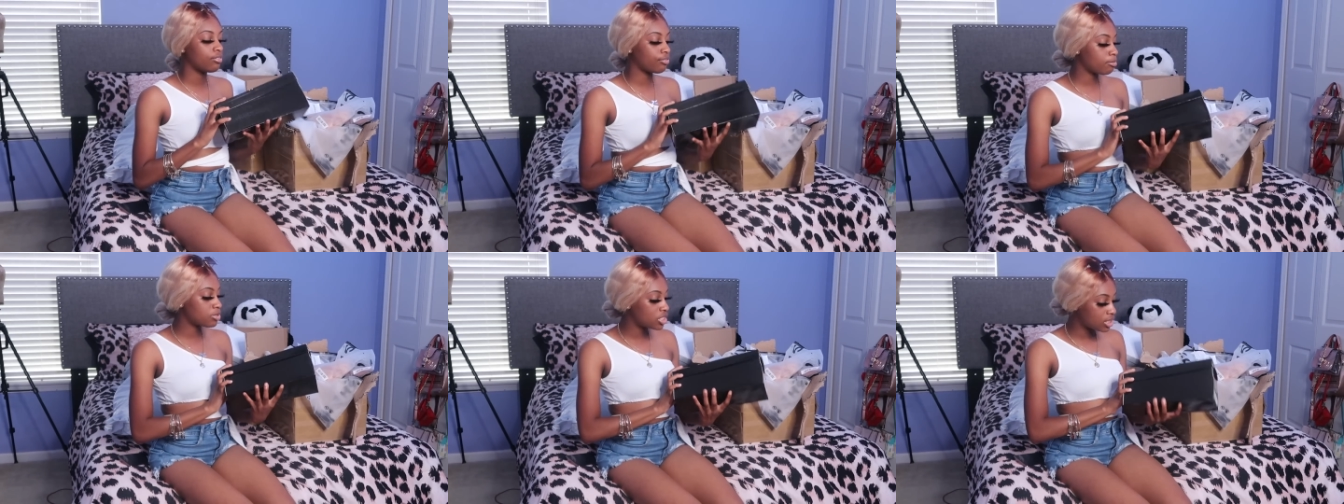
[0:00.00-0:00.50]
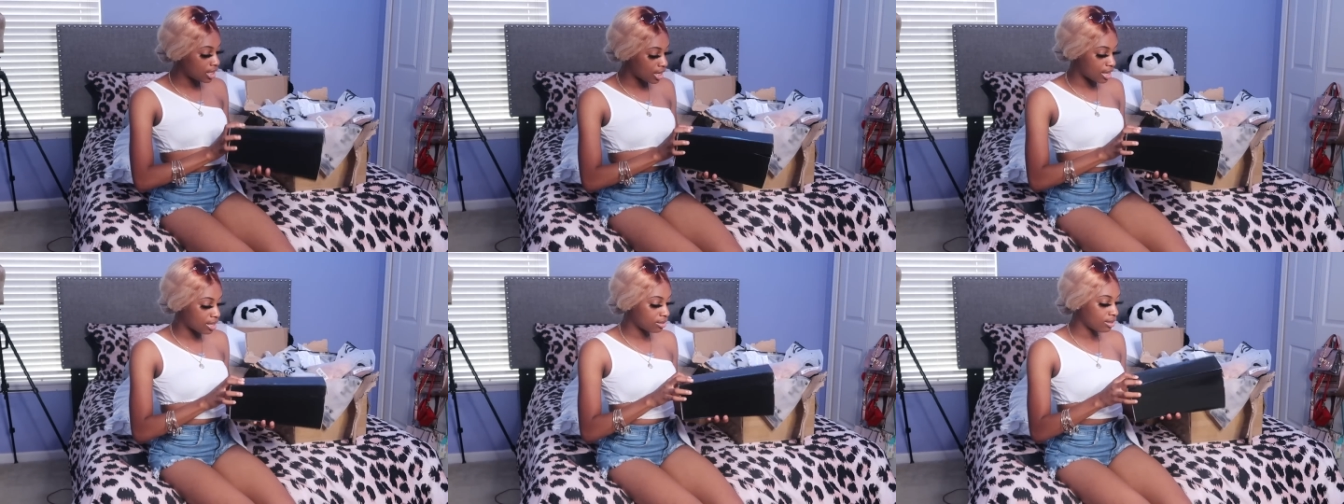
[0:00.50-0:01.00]
from
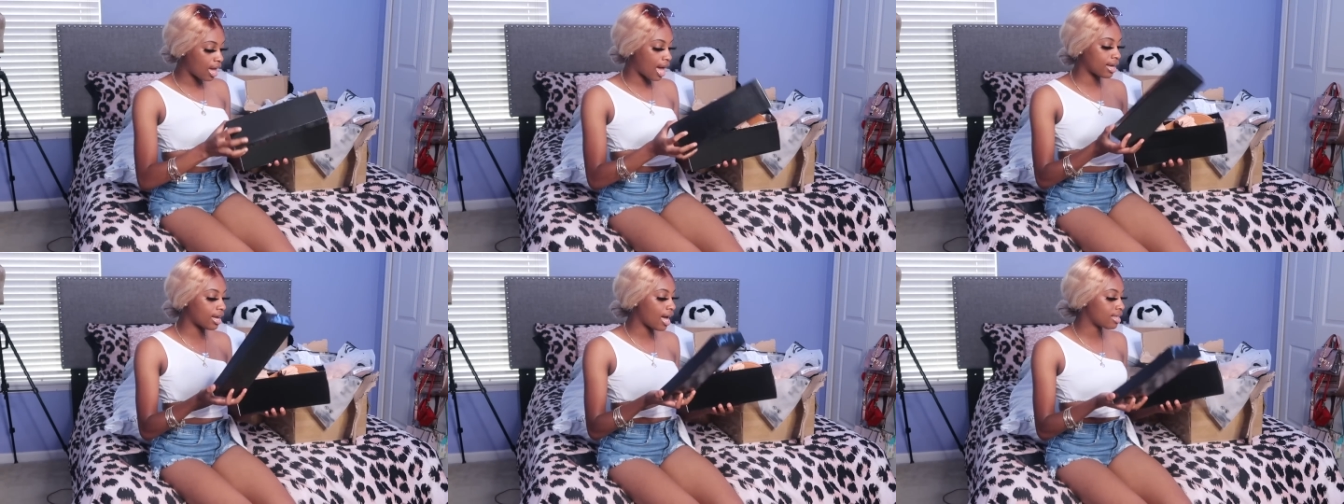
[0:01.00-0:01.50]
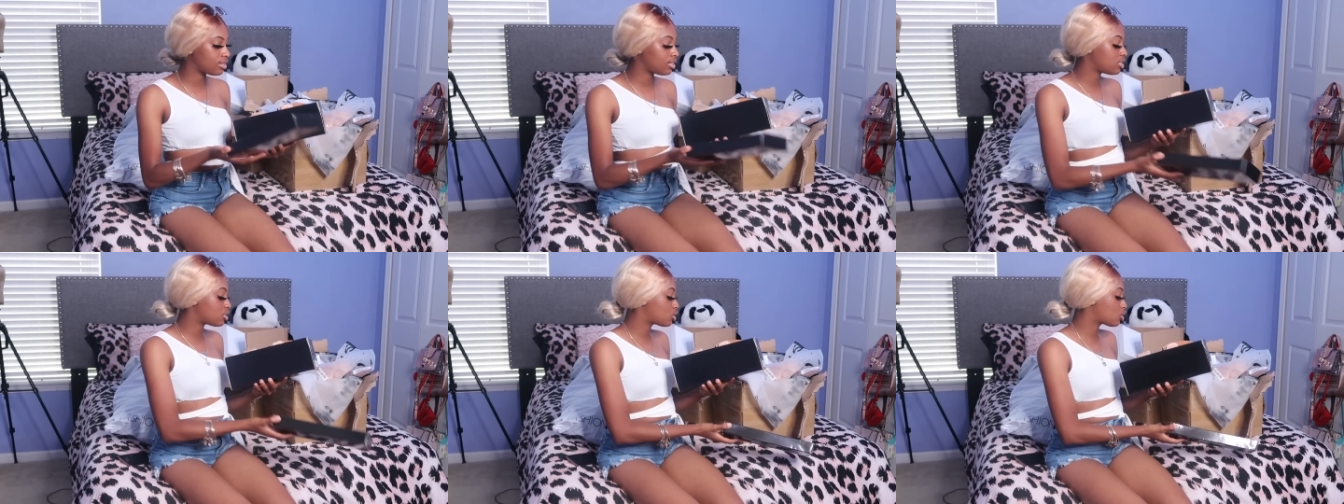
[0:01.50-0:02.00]
Shein, I got
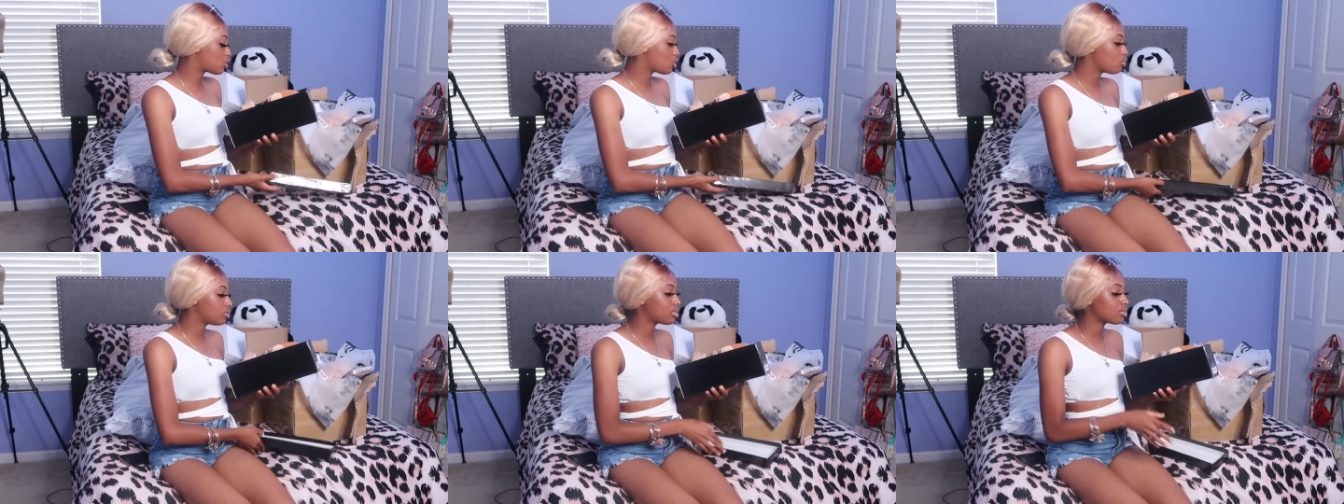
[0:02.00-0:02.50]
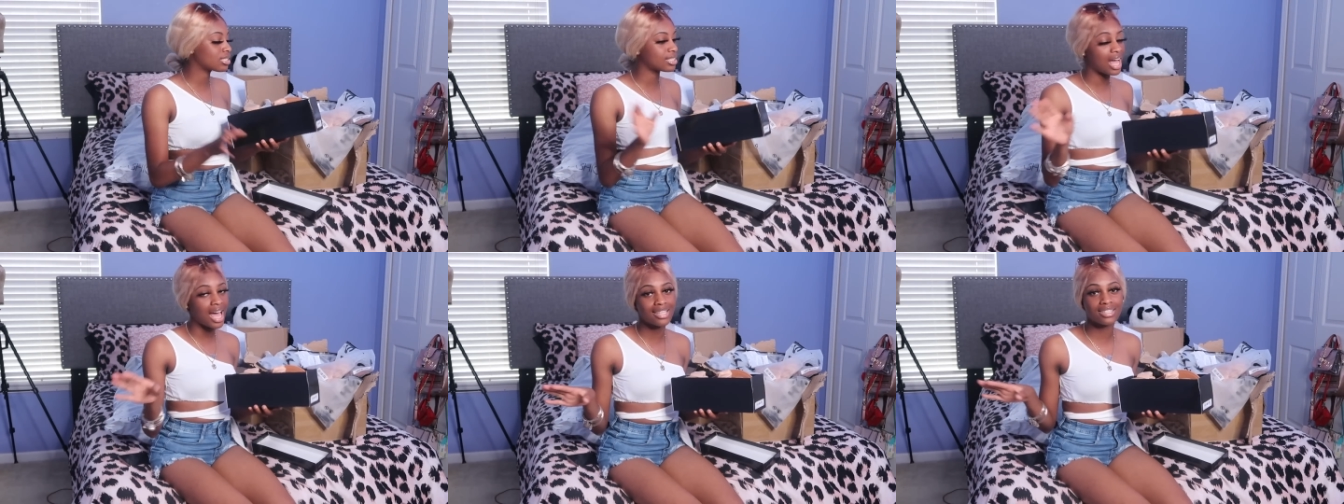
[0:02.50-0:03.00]
these cute little
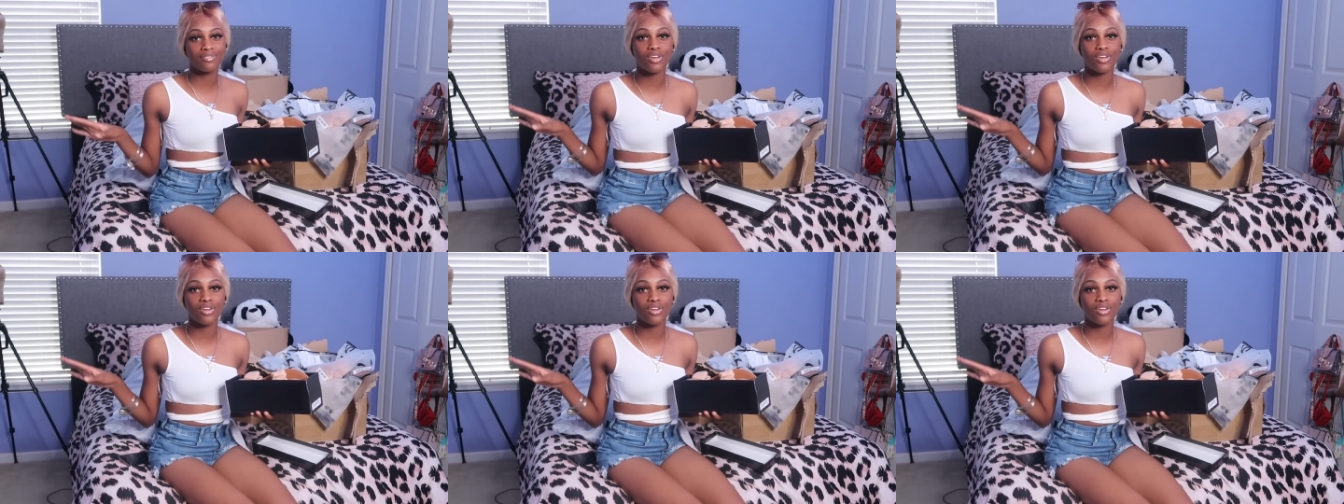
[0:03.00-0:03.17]
slides.